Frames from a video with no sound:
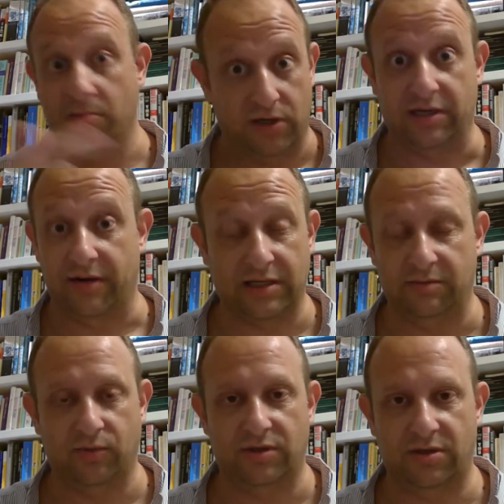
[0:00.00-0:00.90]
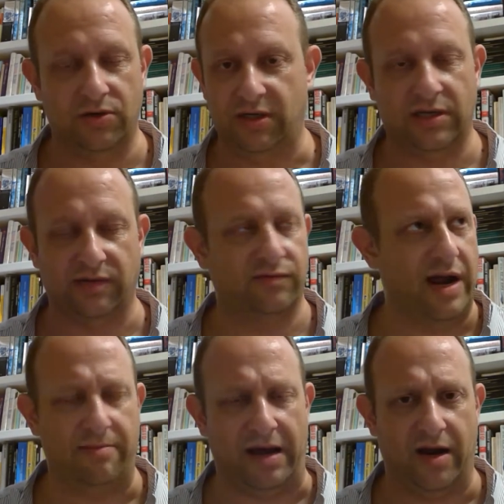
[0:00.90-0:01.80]
was hugely successful, around about
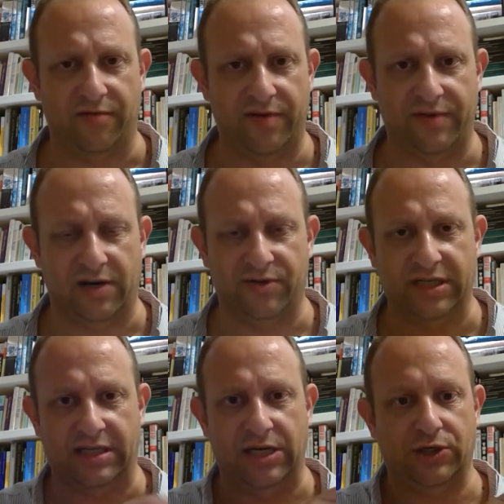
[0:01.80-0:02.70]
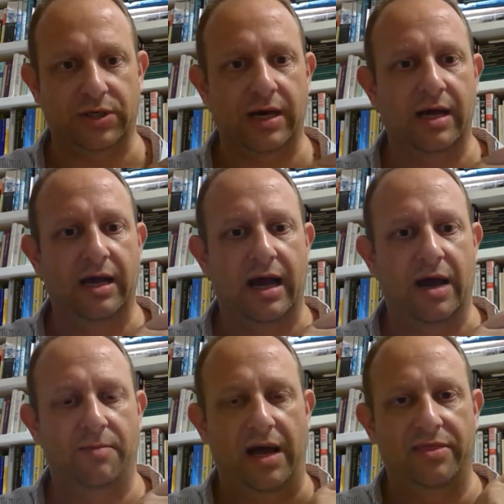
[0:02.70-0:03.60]
150, 160 issues. And
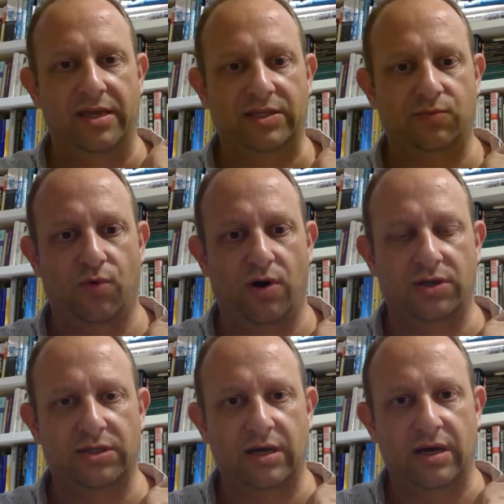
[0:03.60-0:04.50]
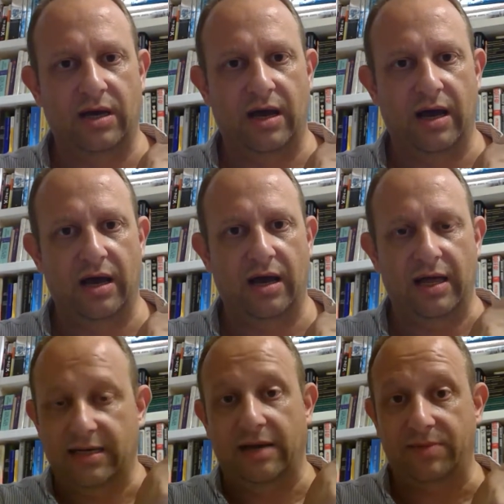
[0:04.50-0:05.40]
this was an attempt
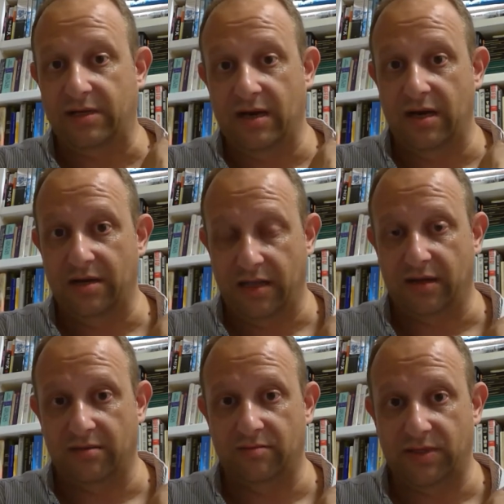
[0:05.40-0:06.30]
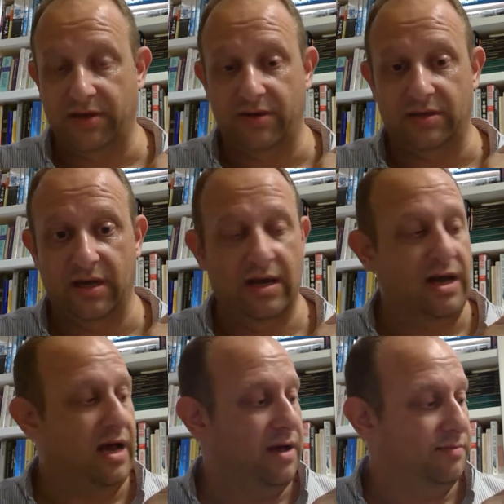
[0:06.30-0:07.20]
at another series
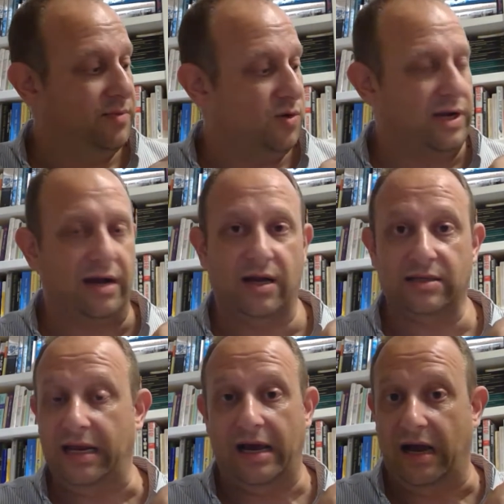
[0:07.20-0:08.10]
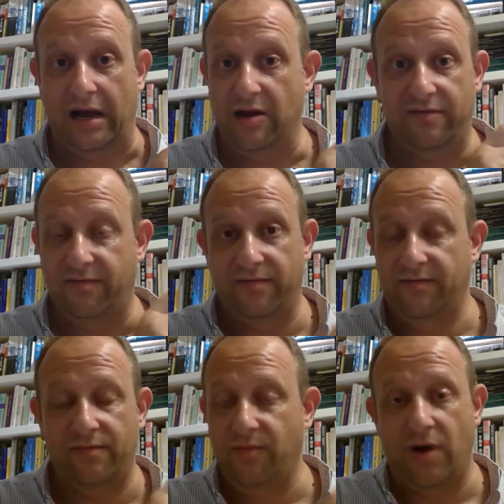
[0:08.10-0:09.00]
called Outcast. And
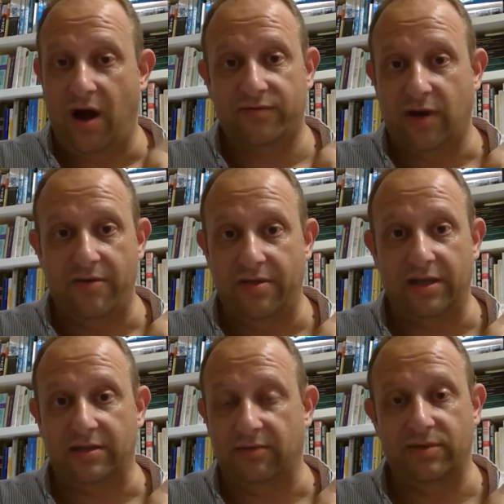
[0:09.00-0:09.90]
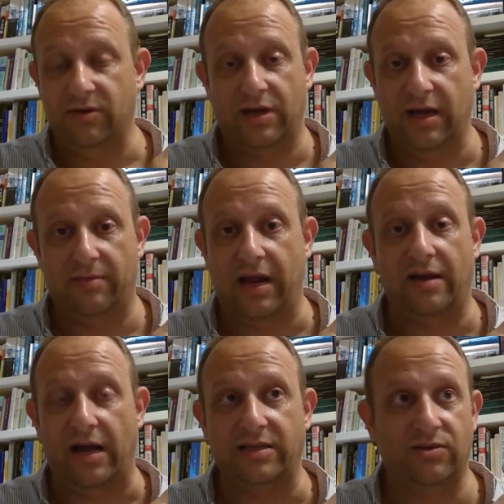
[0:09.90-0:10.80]
after I read this, I was looking up, and I saw
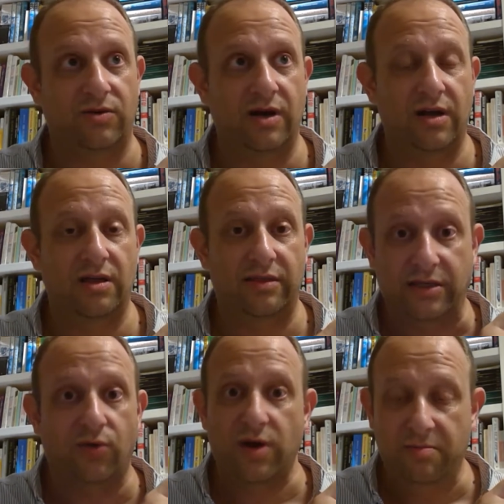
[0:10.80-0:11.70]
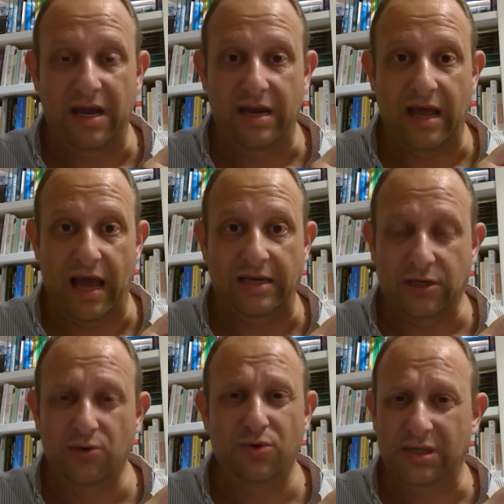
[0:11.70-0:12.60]
there's already been a
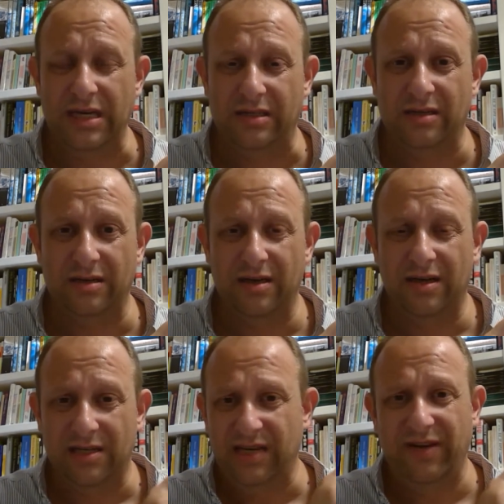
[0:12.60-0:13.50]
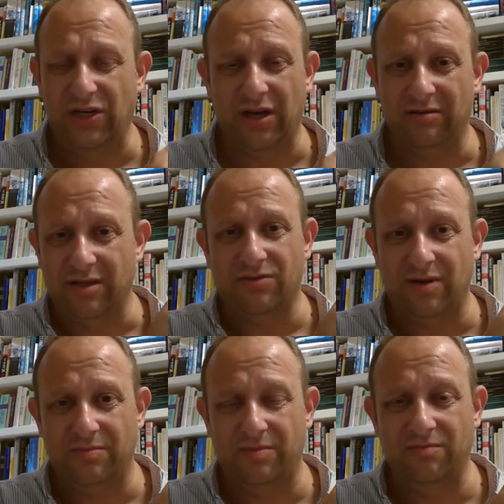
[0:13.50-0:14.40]
2-season TV show that's already
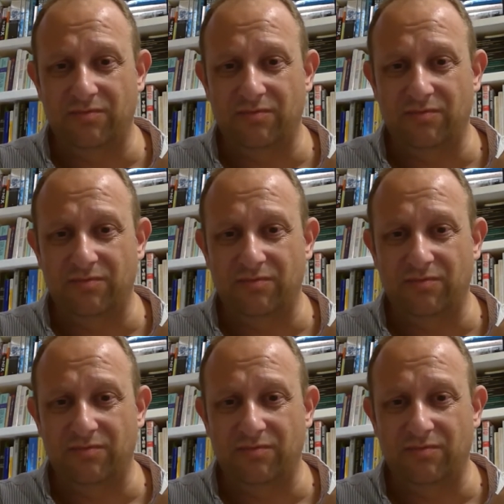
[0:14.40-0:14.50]
run,